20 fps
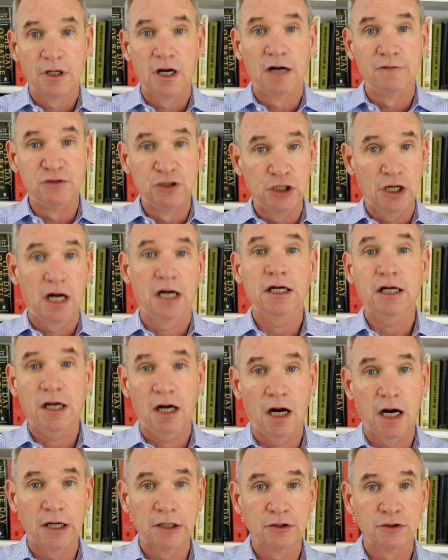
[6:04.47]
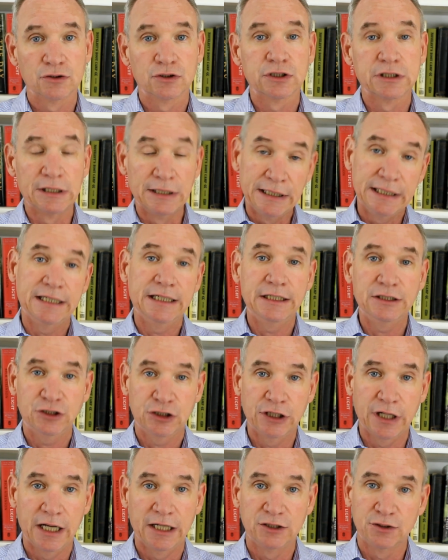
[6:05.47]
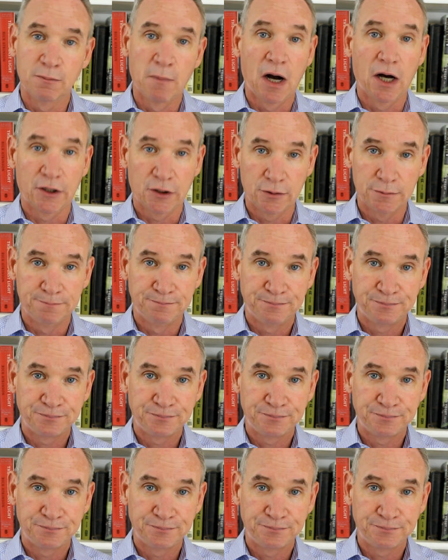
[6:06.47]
of John Kotter's leading change model.